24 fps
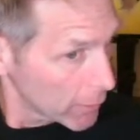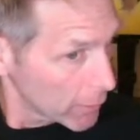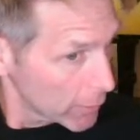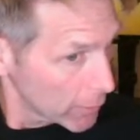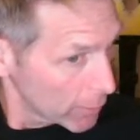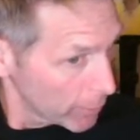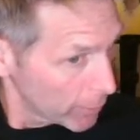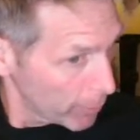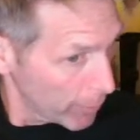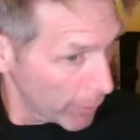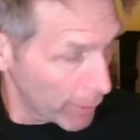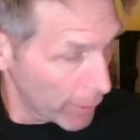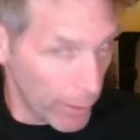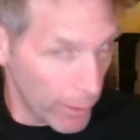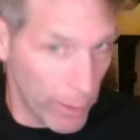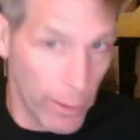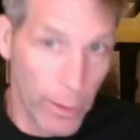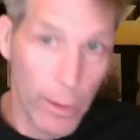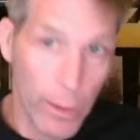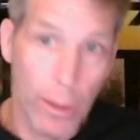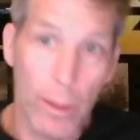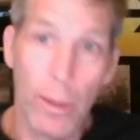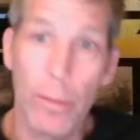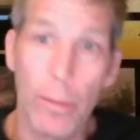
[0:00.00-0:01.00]
speeding
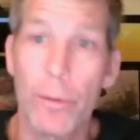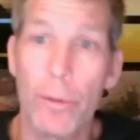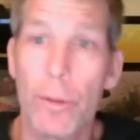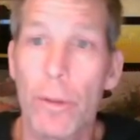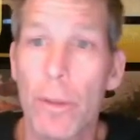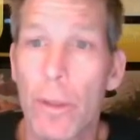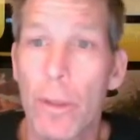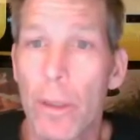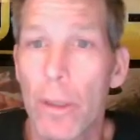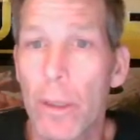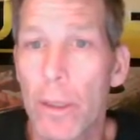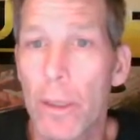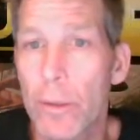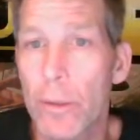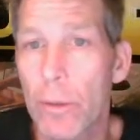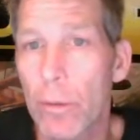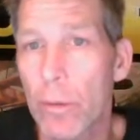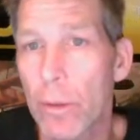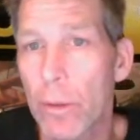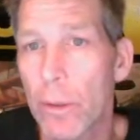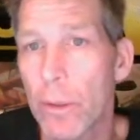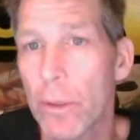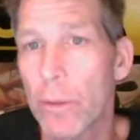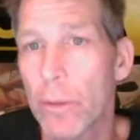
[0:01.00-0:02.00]
that up. So let's go to
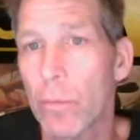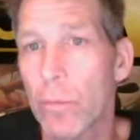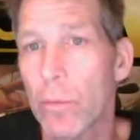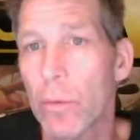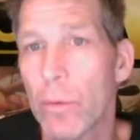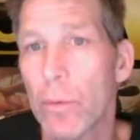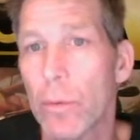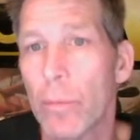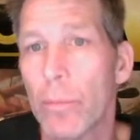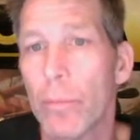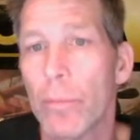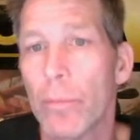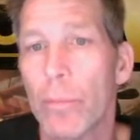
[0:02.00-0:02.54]
this one.